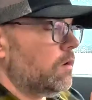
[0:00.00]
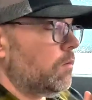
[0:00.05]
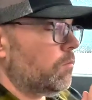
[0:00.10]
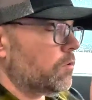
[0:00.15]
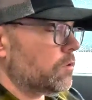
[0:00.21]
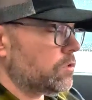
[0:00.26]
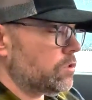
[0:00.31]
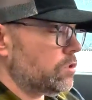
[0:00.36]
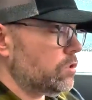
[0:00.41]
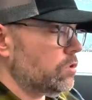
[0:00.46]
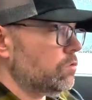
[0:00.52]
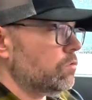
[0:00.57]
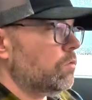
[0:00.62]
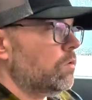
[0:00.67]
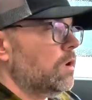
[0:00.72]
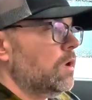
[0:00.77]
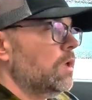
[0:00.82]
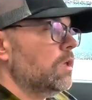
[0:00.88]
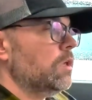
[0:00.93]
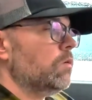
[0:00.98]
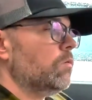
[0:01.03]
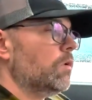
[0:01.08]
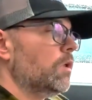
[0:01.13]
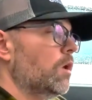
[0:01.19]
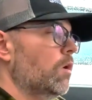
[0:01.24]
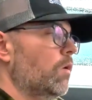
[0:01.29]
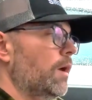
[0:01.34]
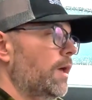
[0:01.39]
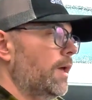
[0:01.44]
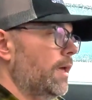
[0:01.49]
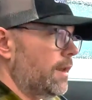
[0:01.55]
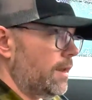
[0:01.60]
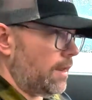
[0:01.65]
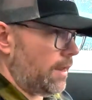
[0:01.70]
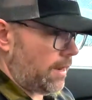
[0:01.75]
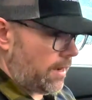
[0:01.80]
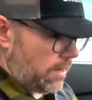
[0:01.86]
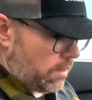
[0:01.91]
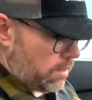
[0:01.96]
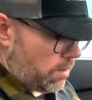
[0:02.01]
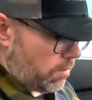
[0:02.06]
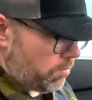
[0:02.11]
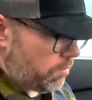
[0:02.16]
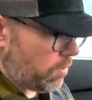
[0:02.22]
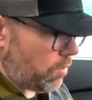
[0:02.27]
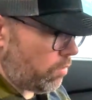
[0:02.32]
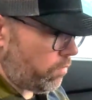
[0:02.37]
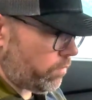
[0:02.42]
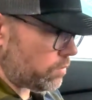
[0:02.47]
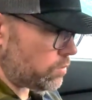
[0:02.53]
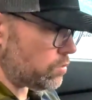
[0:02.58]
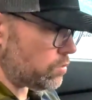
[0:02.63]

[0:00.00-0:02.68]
Number two, you want to go ahead and come over